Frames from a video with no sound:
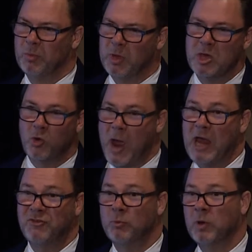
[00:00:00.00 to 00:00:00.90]

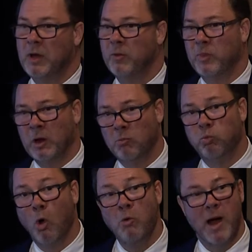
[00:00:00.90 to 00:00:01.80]
interaction, how
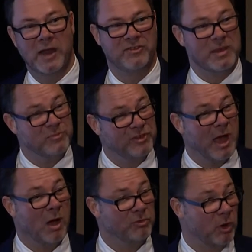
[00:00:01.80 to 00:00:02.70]
robots
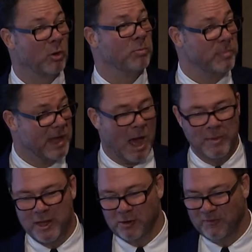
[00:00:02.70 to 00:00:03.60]
themselves are
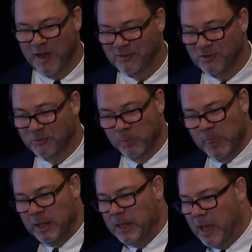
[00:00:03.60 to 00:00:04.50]
becoming interfaces.
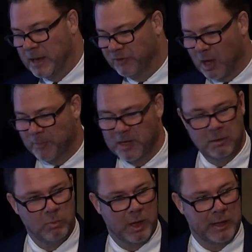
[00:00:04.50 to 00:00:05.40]
And this company
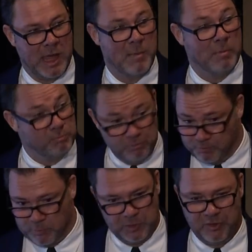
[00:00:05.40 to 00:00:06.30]
came up
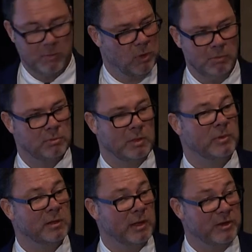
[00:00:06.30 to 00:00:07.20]
and said, well,
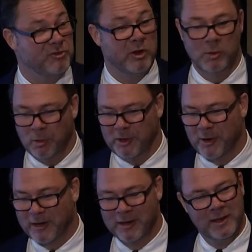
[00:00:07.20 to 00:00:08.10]
let's show you what we're
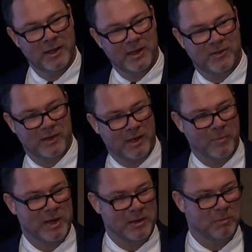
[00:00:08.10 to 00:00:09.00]
doing. It's a
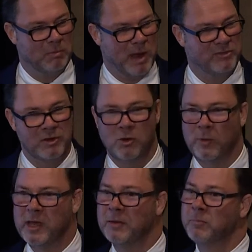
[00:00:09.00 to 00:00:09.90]
company based in
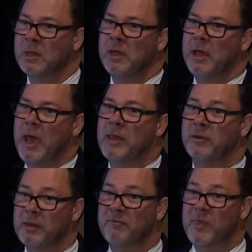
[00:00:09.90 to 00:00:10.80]
Korea, and
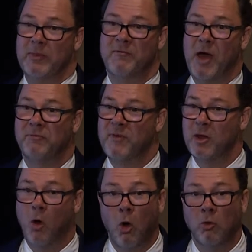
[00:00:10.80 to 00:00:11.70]
they've outfitted
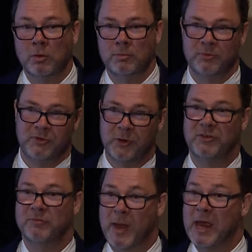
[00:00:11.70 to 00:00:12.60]
a whole series
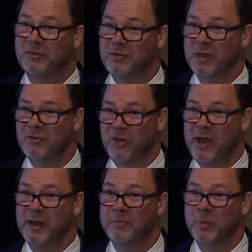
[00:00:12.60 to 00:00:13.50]
of banks in
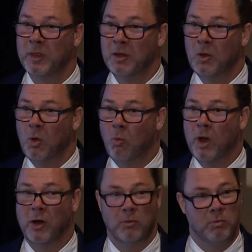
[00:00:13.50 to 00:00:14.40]
China
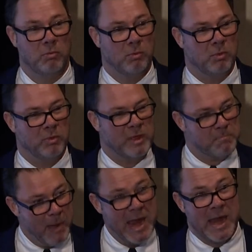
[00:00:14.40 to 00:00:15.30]
where the
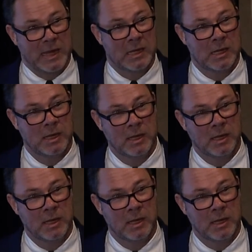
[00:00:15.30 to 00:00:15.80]
bank